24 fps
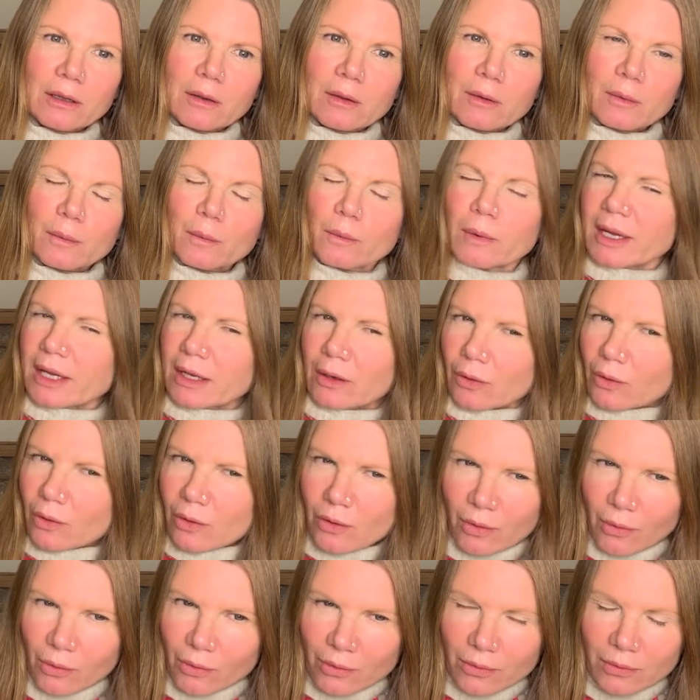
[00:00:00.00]
we
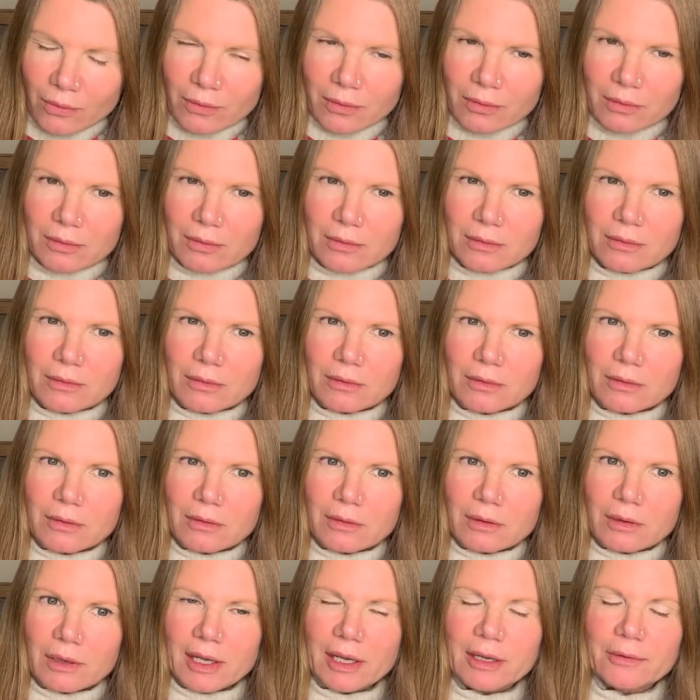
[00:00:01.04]
all
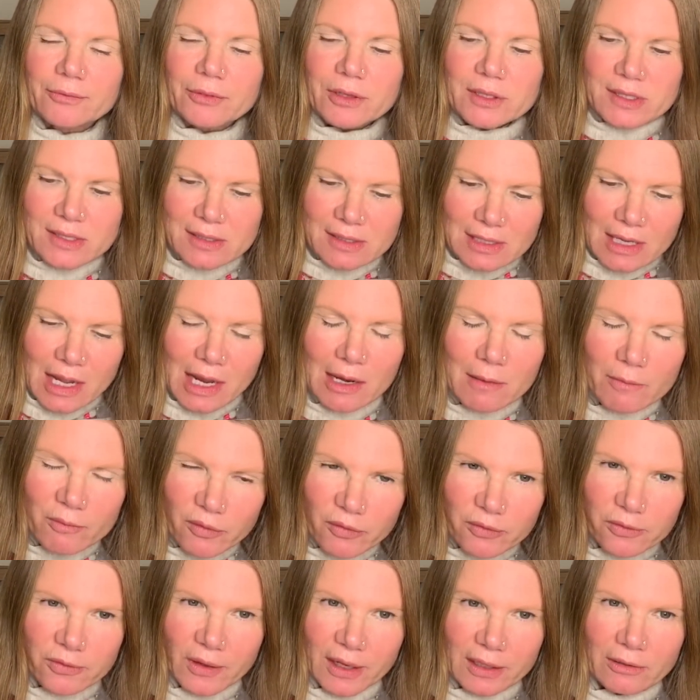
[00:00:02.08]
have the same
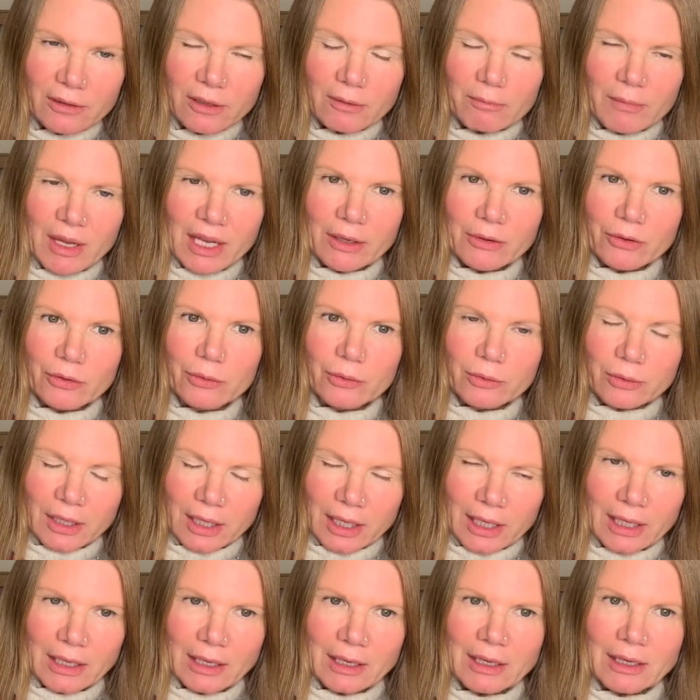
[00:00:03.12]
fundamental
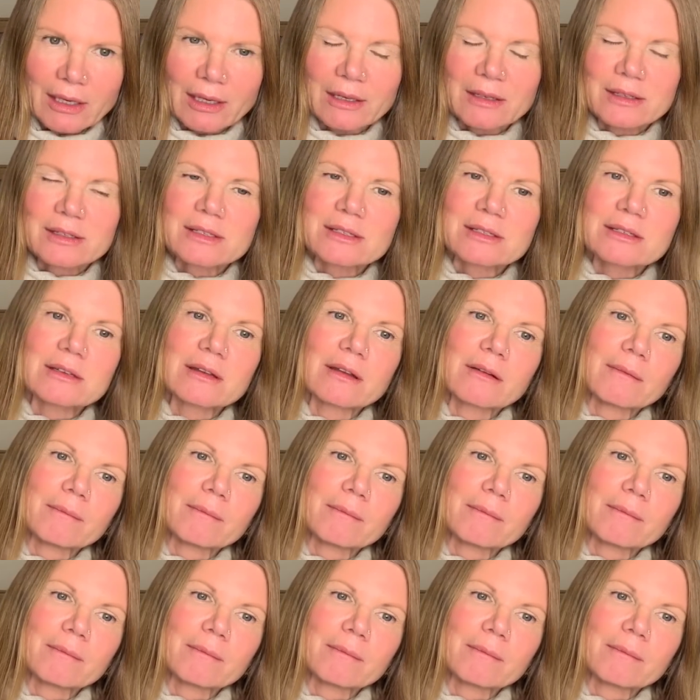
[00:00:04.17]
needs